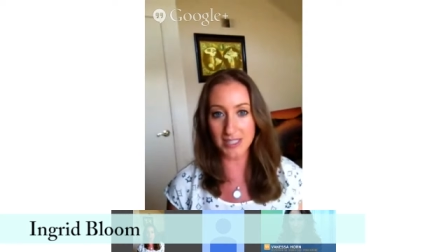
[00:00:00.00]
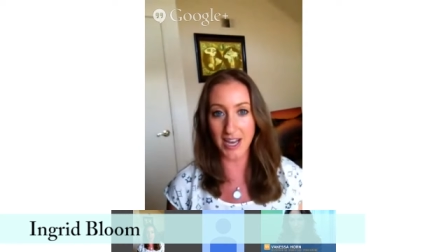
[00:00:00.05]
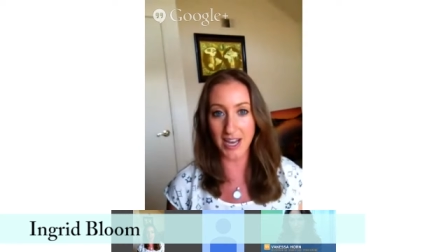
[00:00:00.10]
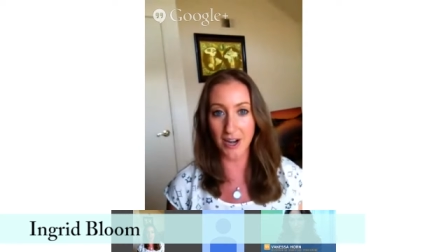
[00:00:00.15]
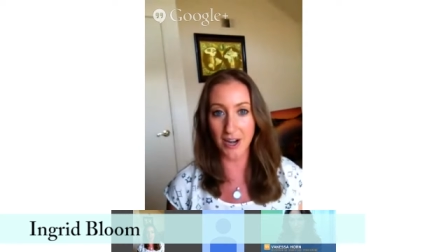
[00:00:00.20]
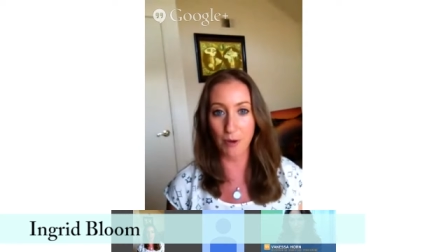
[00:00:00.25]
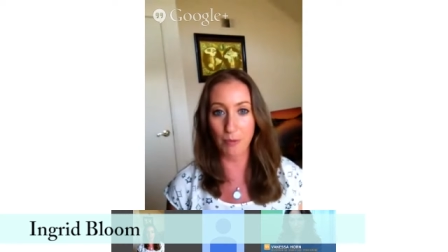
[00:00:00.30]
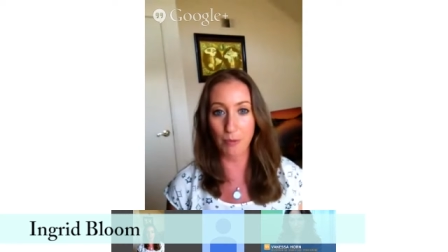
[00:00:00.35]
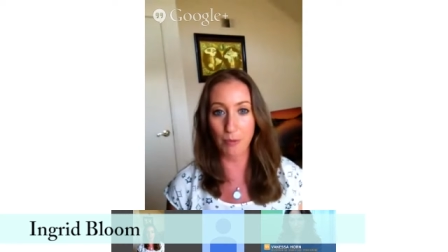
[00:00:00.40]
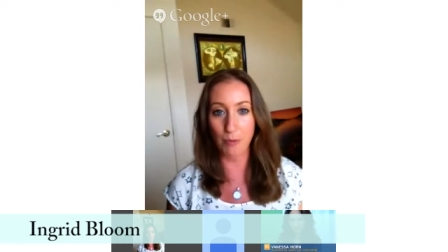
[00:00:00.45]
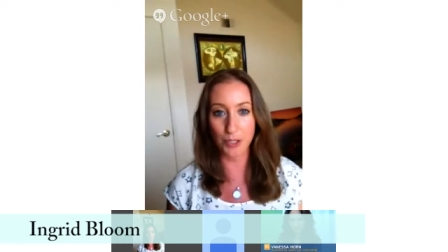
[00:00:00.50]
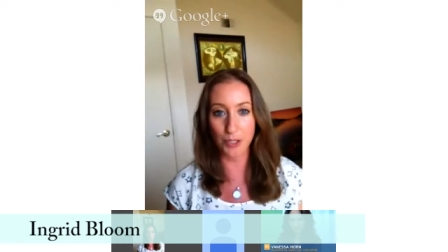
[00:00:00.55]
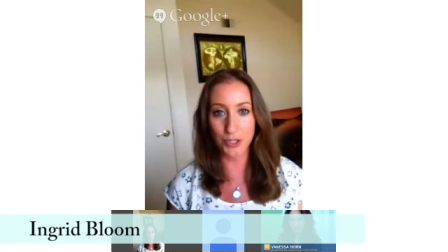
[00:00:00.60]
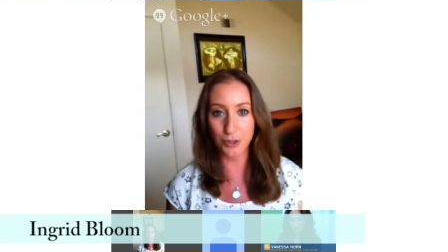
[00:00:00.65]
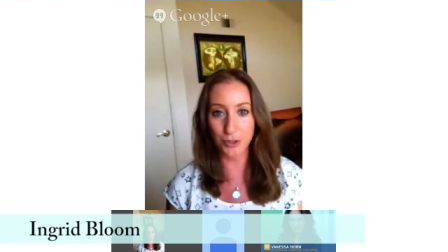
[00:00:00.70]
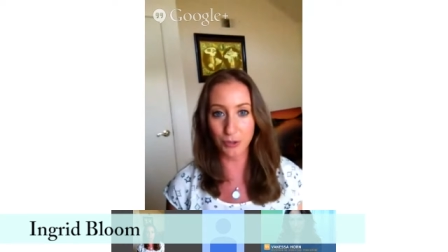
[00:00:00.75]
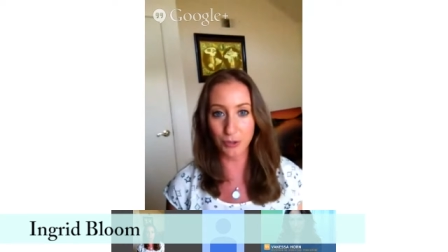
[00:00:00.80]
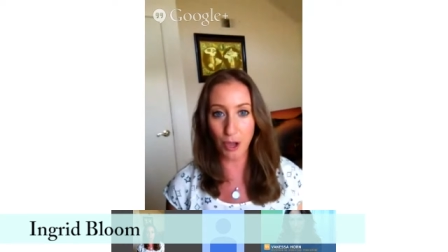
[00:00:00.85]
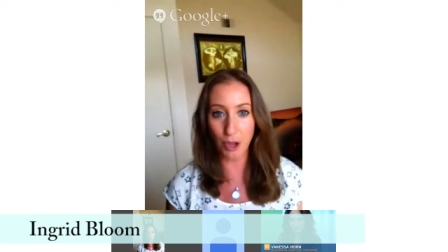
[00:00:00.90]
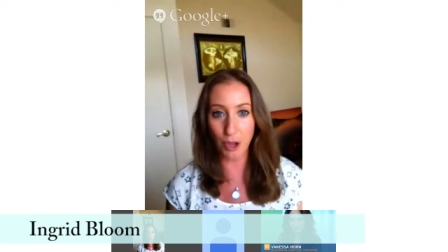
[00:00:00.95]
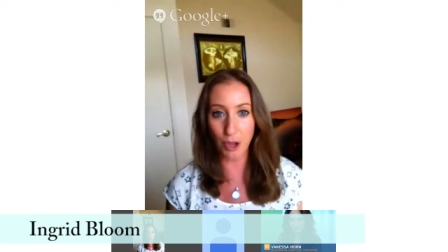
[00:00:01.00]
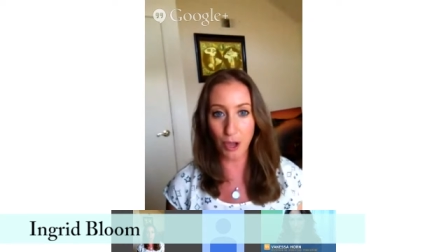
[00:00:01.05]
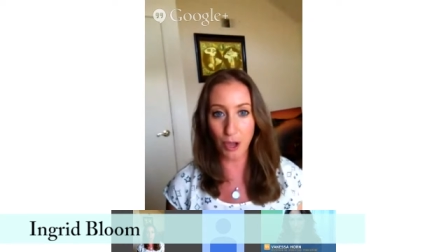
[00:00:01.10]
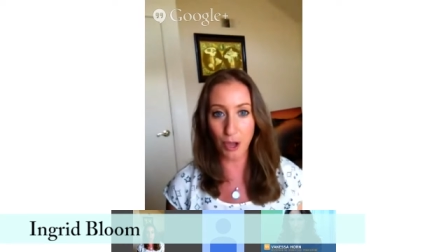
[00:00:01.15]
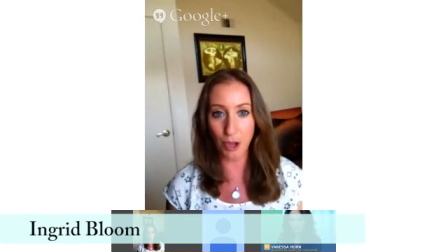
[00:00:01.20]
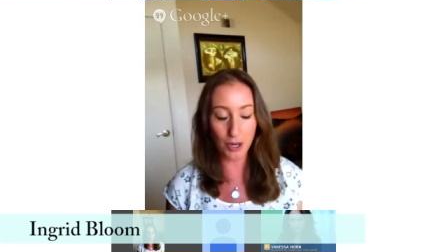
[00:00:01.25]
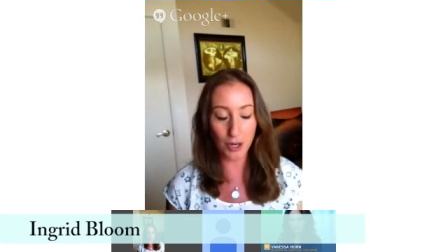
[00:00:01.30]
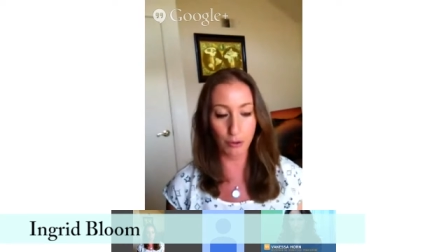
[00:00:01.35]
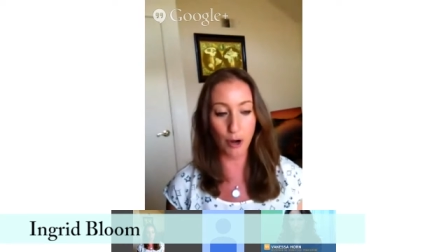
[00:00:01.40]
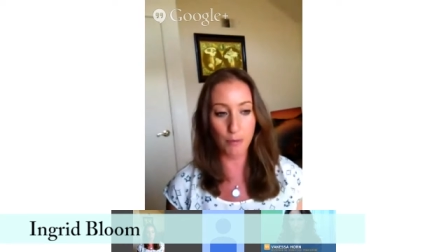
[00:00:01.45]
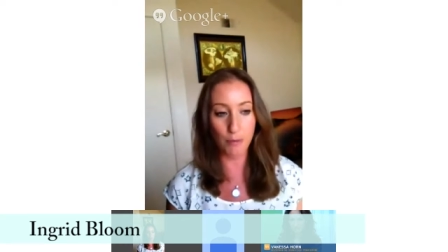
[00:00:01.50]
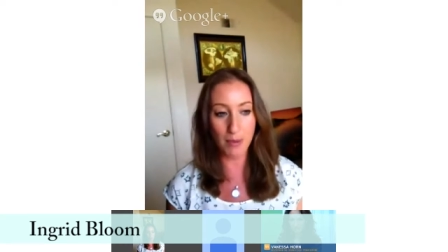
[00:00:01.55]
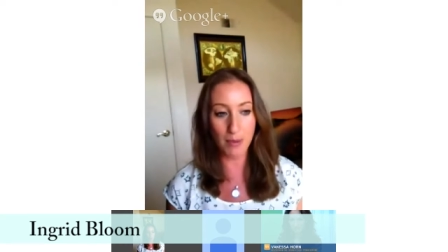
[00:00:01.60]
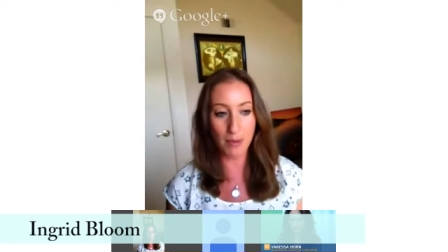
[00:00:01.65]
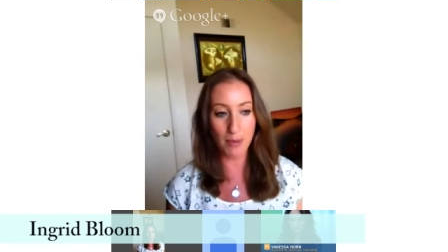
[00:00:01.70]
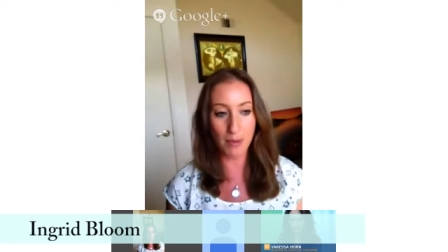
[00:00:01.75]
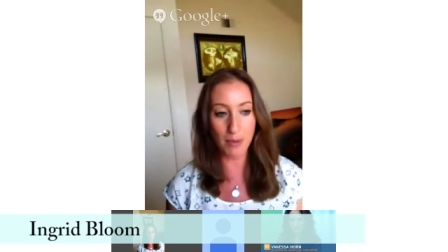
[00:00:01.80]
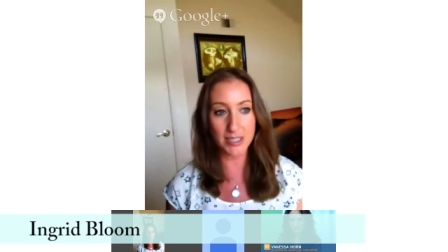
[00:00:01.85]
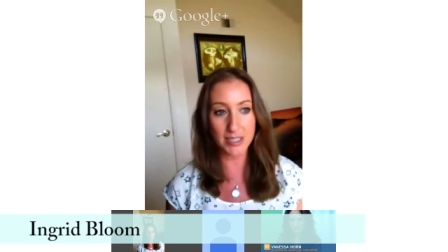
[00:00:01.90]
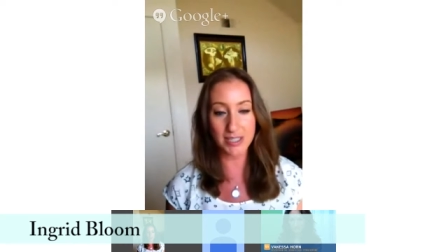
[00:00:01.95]
and I want to grow my
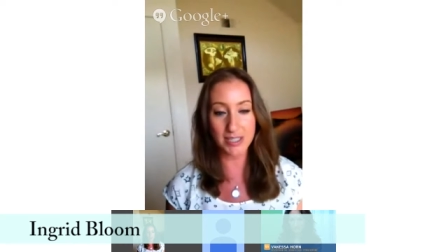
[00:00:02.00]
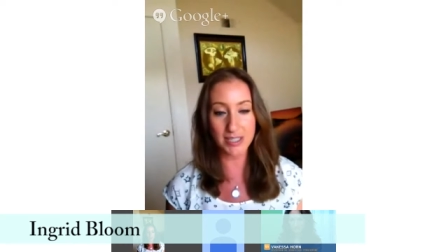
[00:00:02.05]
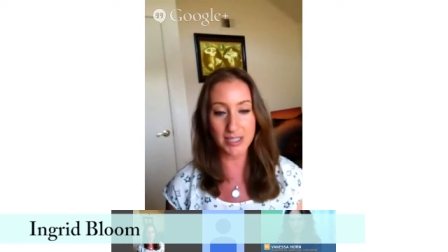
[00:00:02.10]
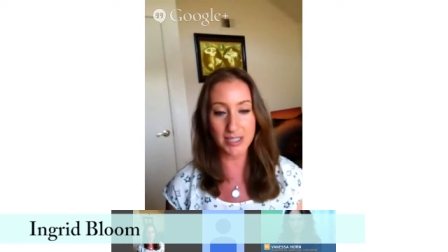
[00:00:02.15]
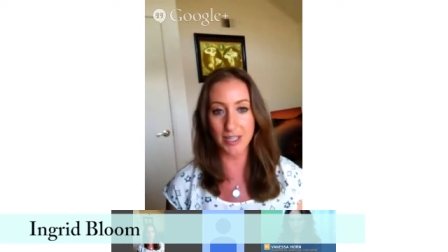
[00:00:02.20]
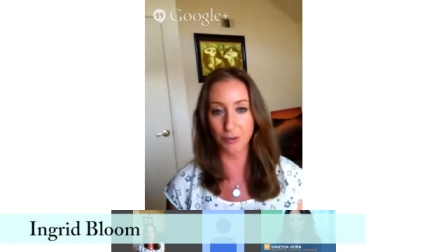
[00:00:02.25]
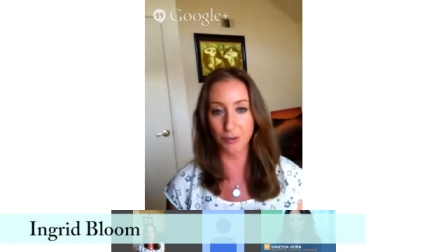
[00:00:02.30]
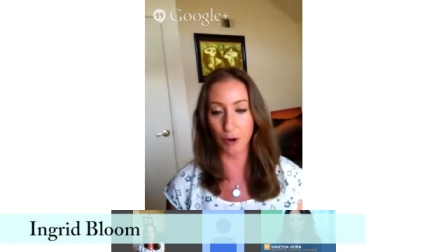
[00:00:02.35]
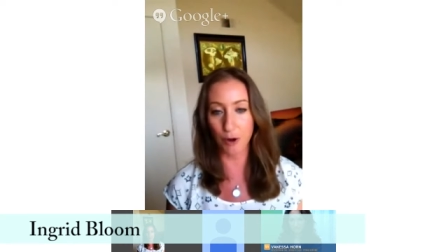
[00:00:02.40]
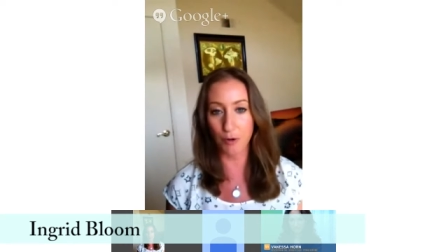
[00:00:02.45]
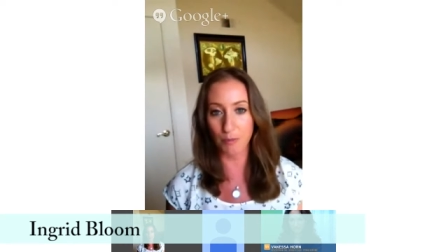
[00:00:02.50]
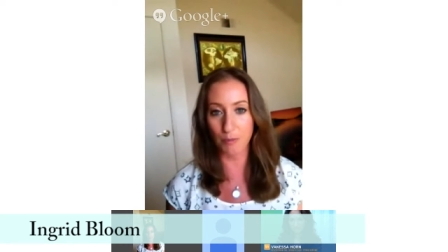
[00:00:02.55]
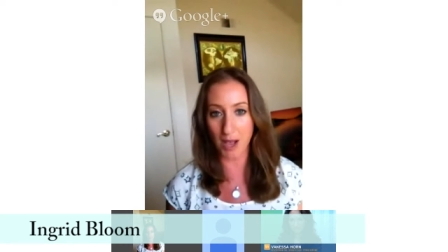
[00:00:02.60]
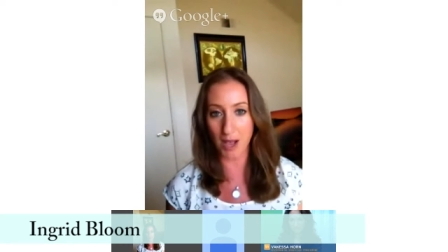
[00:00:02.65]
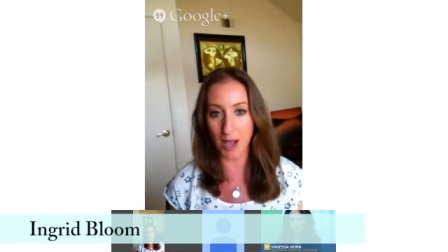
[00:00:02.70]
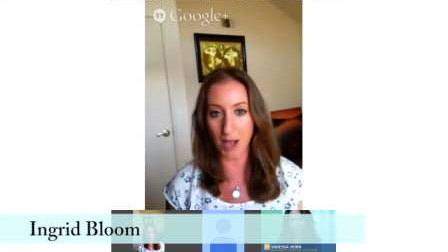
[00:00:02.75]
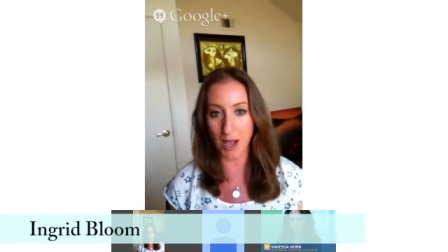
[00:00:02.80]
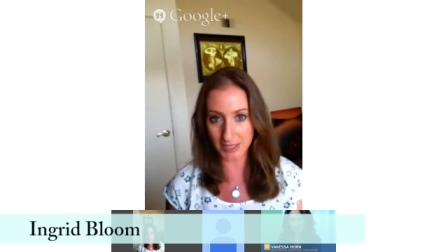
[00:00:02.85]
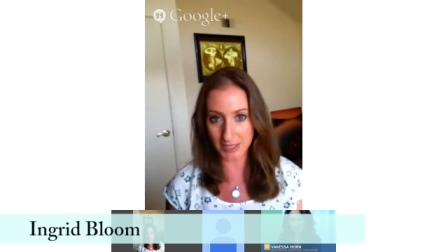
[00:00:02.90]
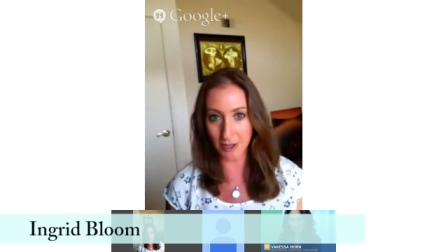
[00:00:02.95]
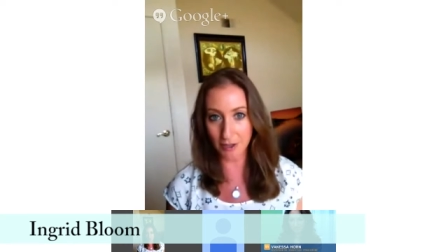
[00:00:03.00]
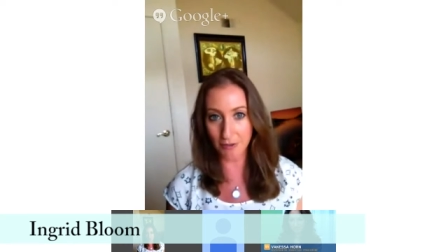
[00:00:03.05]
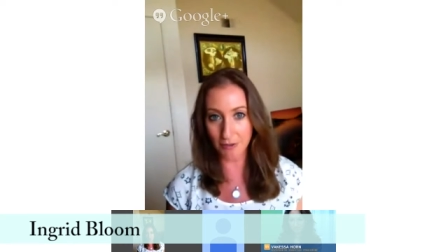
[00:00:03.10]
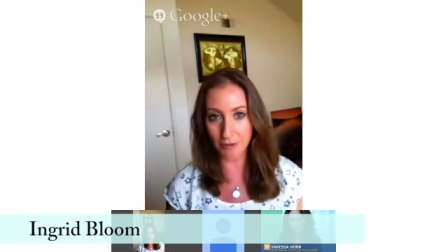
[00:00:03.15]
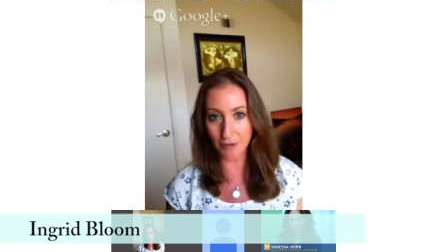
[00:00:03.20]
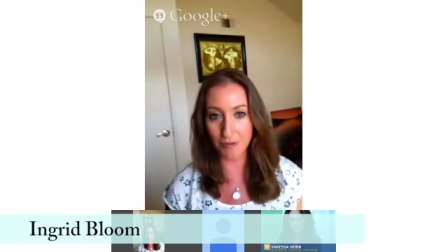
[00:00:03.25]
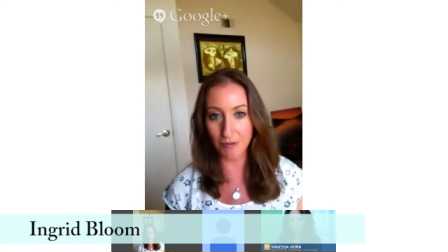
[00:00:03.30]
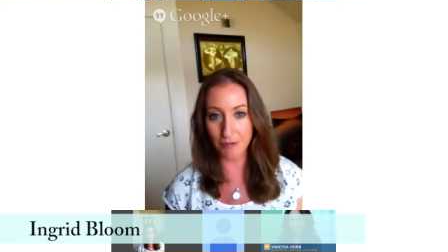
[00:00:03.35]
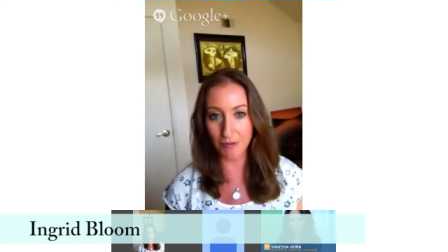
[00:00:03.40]
business and grow myself,